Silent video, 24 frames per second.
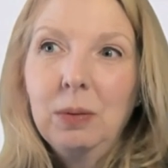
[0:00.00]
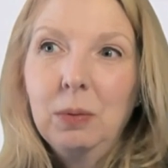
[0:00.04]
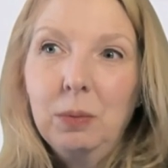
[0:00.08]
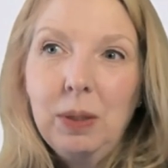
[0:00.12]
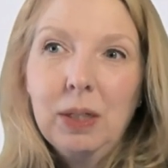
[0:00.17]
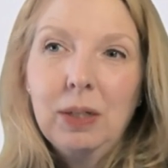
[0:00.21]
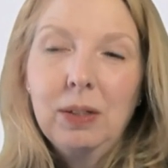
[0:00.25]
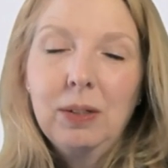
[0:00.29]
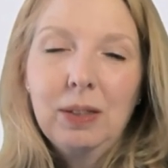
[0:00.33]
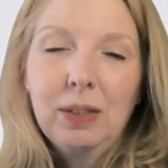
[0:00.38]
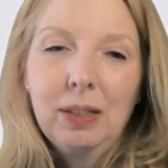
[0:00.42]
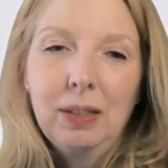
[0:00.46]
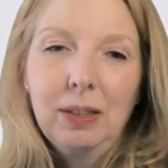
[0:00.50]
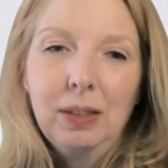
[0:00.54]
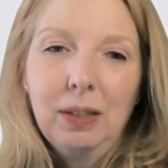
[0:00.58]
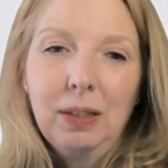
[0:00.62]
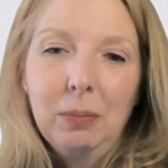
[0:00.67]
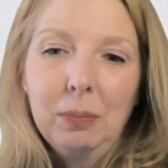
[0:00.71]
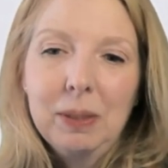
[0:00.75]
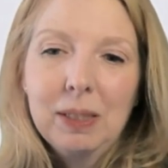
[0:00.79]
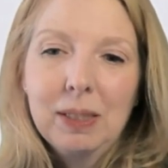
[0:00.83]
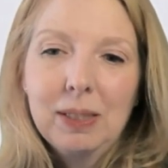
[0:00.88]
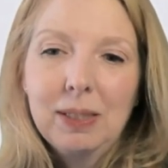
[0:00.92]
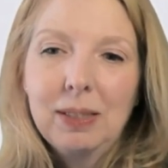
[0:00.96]
We all get a
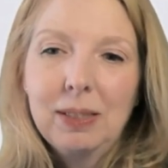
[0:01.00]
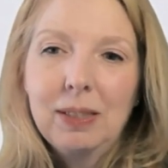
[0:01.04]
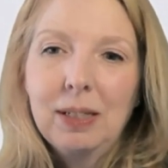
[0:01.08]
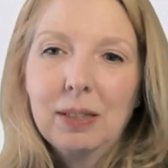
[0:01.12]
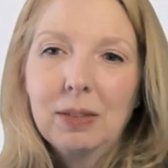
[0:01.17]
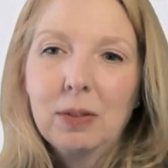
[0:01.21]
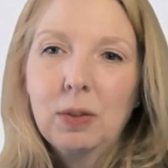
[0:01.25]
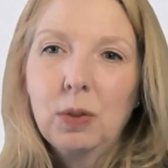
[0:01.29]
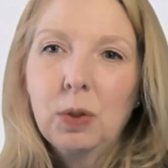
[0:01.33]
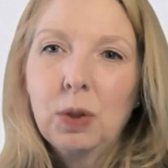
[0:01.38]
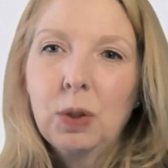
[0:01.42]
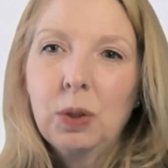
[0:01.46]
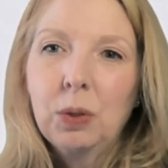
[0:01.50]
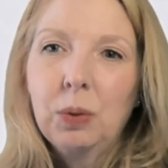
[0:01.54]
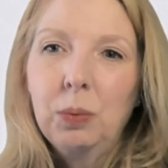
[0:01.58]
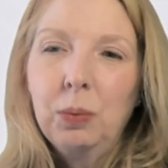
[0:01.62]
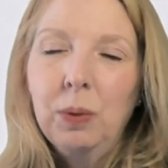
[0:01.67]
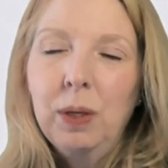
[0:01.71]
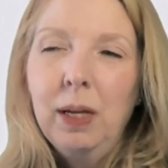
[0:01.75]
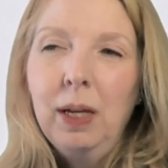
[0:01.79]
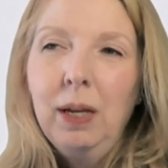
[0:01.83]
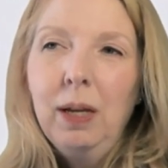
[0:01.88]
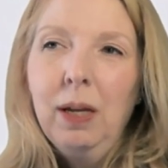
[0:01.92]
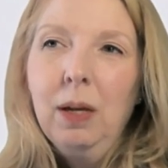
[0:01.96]
little bit stuck.
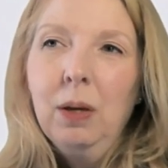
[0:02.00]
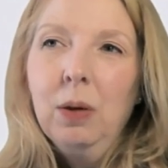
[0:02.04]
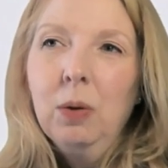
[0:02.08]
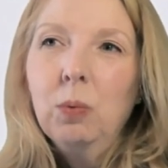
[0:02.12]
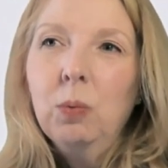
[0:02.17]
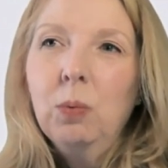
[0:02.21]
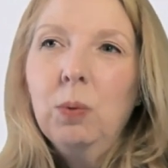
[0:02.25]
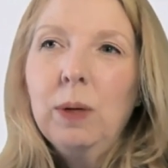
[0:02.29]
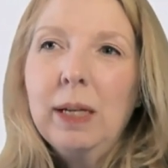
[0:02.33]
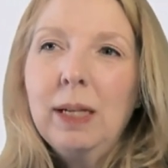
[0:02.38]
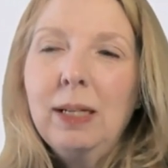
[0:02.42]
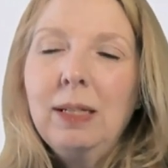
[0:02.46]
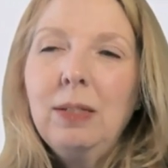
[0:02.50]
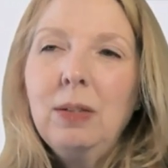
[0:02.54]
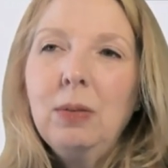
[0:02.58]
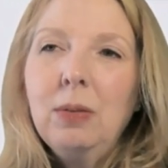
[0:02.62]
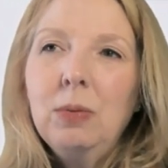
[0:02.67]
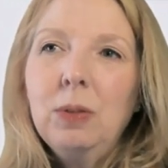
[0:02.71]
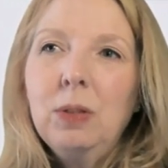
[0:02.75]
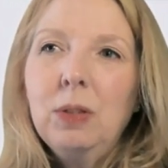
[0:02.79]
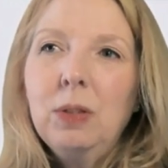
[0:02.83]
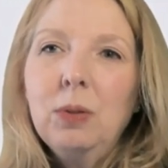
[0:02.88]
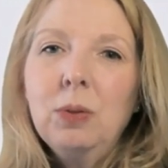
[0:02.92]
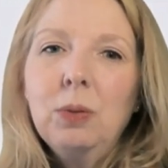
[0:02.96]
So when
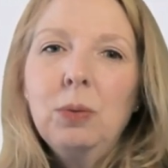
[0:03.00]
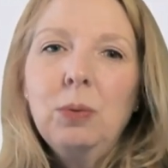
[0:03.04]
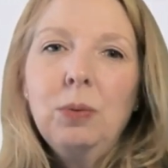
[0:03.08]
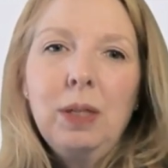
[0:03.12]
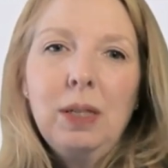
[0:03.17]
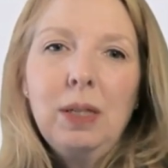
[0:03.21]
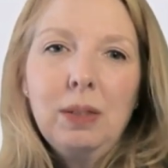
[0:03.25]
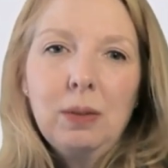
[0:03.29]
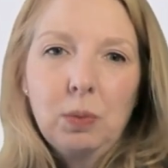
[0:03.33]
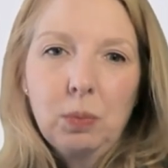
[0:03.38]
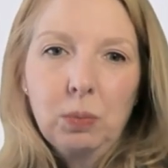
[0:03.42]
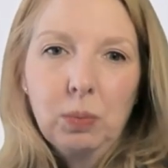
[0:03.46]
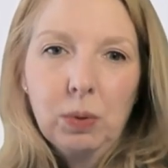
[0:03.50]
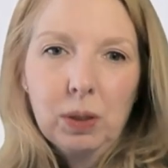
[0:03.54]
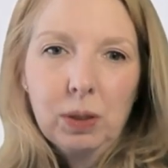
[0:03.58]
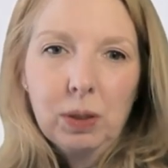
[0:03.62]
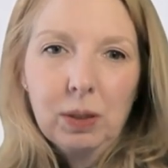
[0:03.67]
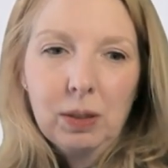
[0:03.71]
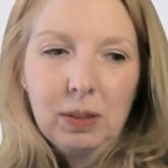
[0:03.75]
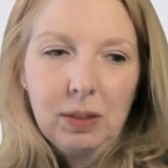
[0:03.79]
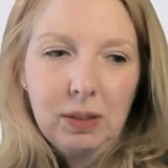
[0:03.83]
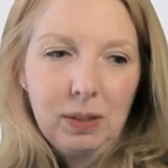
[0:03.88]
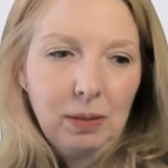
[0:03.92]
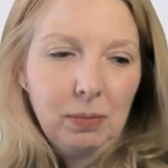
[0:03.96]
you do these
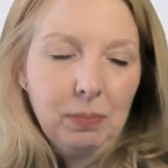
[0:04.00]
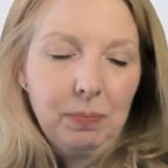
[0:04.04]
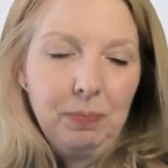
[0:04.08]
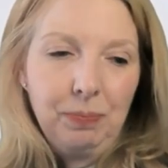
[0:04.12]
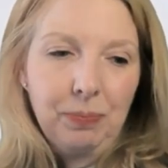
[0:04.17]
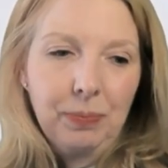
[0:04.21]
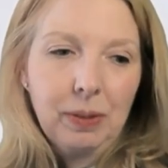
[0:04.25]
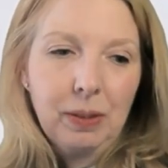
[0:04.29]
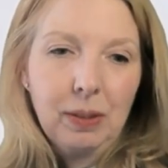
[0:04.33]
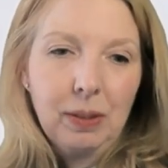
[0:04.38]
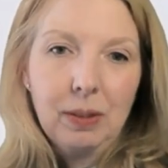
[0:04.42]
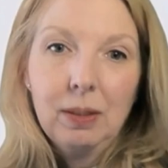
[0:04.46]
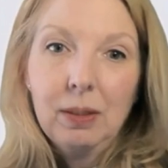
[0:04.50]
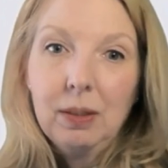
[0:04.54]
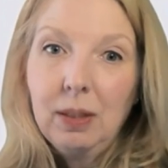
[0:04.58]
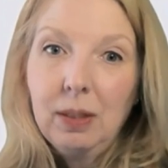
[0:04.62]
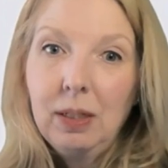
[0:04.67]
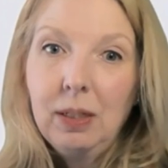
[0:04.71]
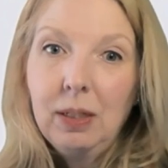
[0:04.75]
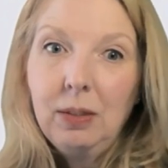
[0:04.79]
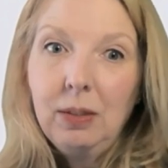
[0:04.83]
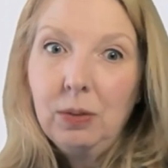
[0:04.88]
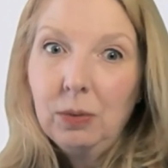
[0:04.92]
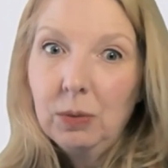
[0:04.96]
words
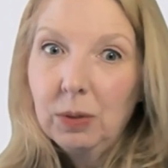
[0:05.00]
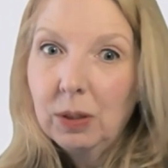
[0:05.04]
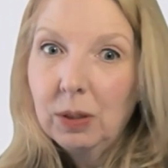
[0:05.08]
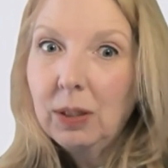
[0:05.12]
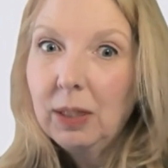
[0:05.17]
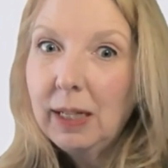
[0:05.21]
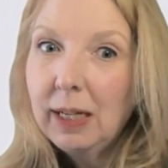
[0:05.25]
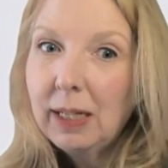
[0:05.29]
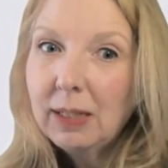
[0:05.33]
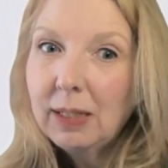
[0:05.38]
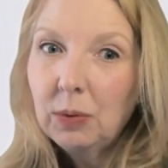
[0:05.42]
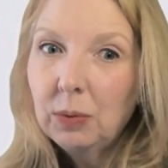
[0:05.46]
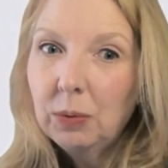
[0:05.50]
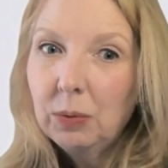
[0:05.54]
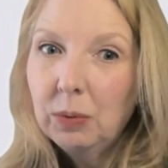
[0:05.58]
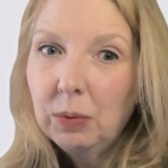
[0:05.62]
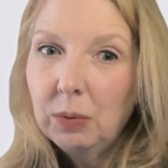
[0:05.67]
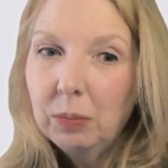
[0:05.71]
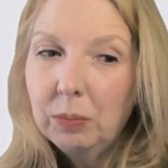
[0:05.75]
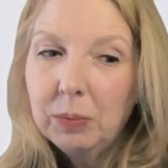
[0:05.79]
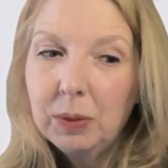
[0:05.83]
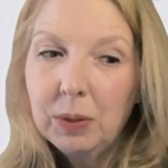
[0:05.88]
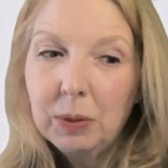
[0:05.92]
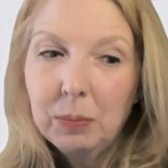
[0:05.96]
in your
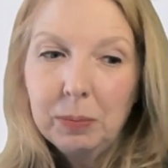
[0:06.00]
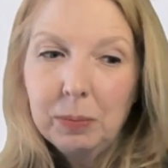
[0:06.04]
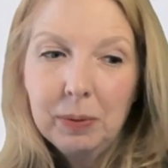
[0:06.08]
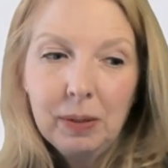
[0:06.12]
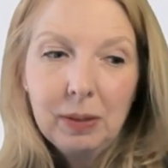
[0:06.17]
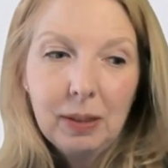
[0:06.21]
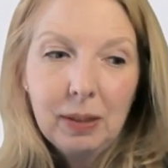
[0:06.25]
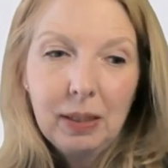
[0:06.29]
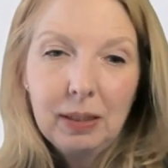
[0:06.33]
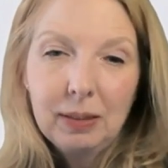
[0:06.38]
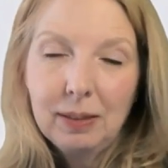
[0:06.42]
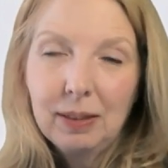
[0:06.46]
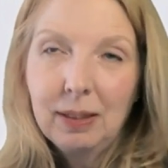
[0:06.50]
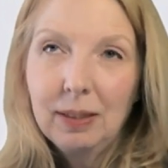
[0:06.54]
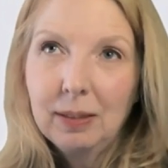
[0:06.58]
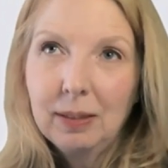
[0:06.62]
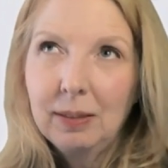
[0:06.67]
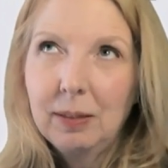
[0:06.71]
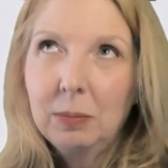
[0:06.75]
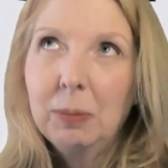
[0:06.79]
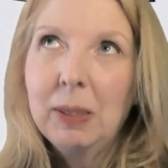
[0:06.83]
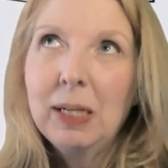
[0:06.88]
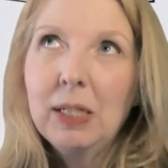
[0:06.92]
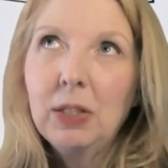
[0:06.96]
classrooms,
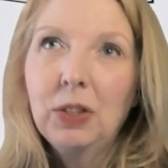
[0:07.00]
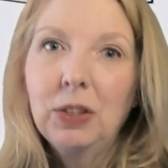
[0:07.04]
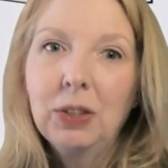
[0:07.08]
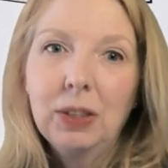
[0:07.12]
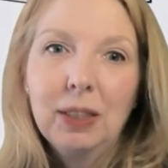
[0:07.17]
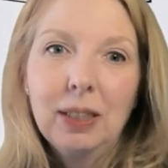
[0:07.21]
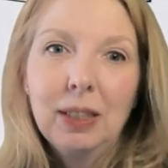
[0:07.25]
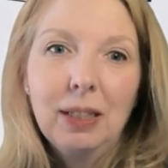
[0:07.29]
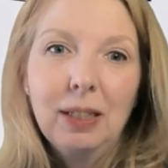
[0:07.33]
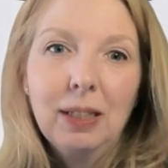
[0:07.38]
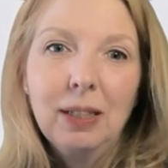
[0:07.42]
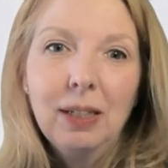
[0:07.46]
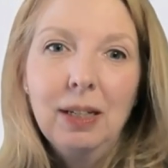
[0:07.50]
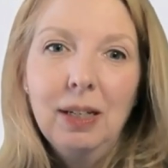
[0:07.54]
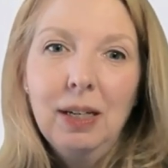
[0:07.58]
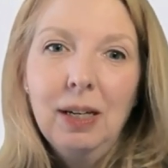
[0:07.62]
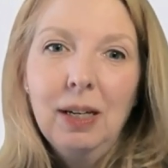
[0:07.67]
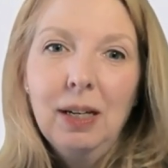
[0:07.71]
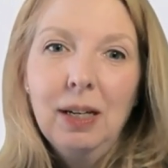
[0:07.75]
especially,